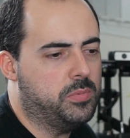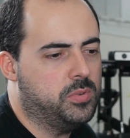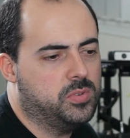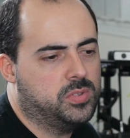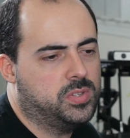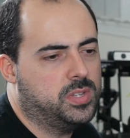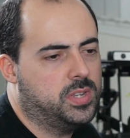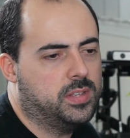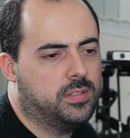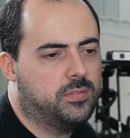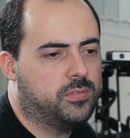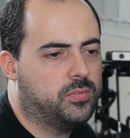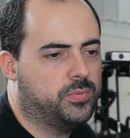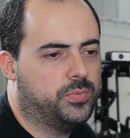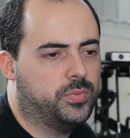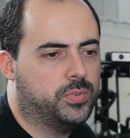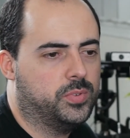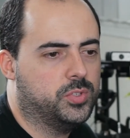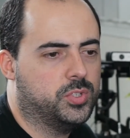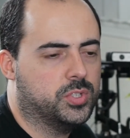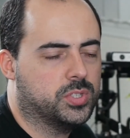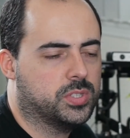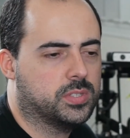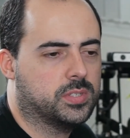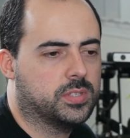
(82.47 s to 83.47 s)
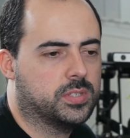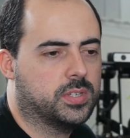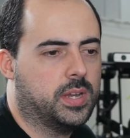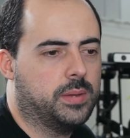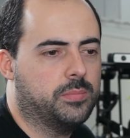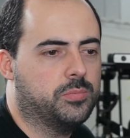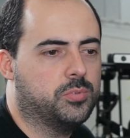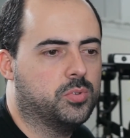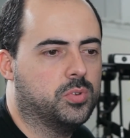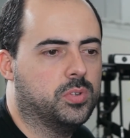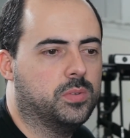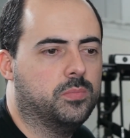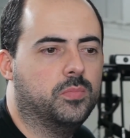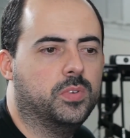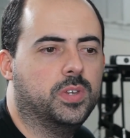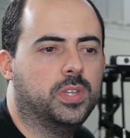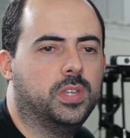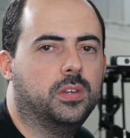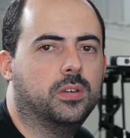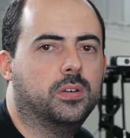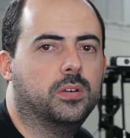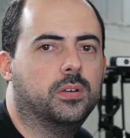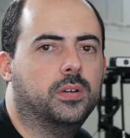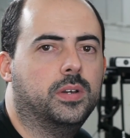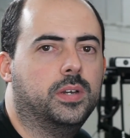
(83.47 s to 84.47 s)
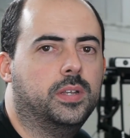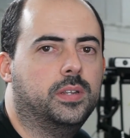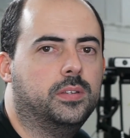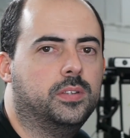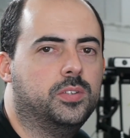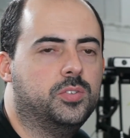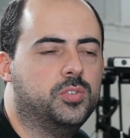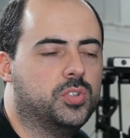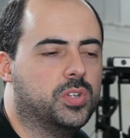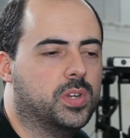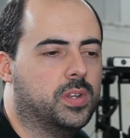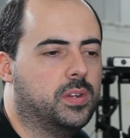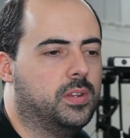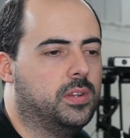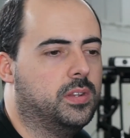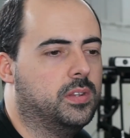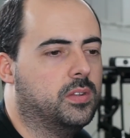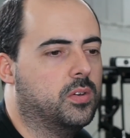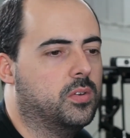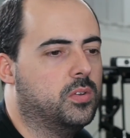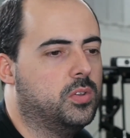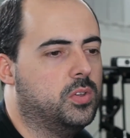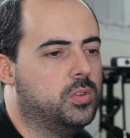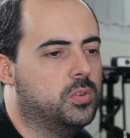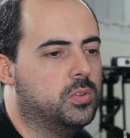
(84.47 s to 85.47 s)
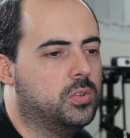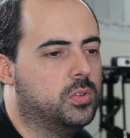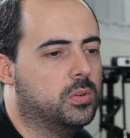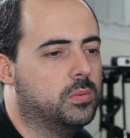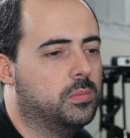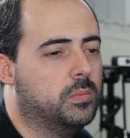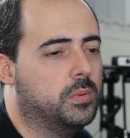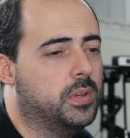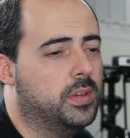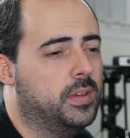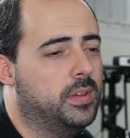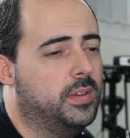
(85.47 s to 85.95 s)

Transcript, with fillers: using it for just capturing video and, and, sharing it on YouTube